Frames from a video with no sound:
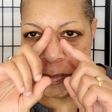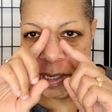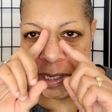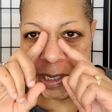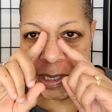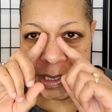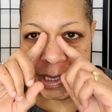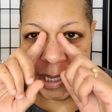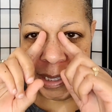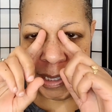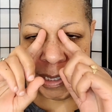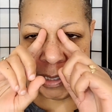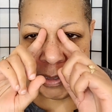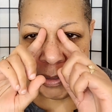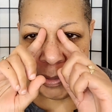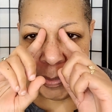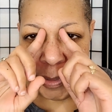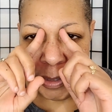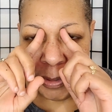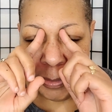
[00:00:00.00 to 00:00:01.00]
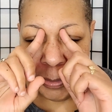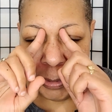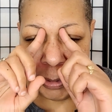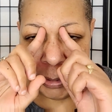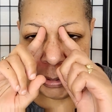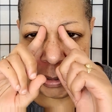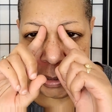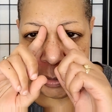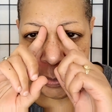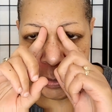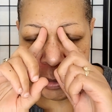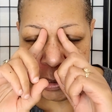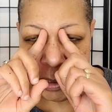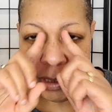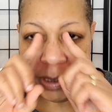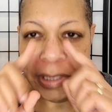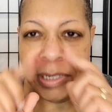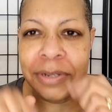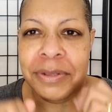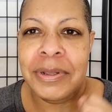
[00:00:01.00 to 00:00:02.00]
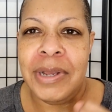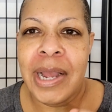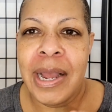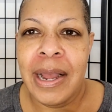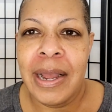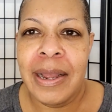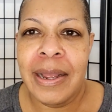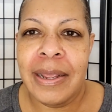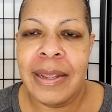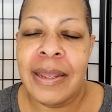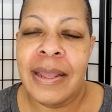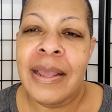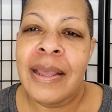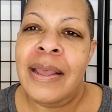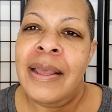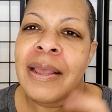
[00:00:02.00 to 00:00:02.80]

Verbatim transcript: And he said, these will be the worst, the ones near the eye.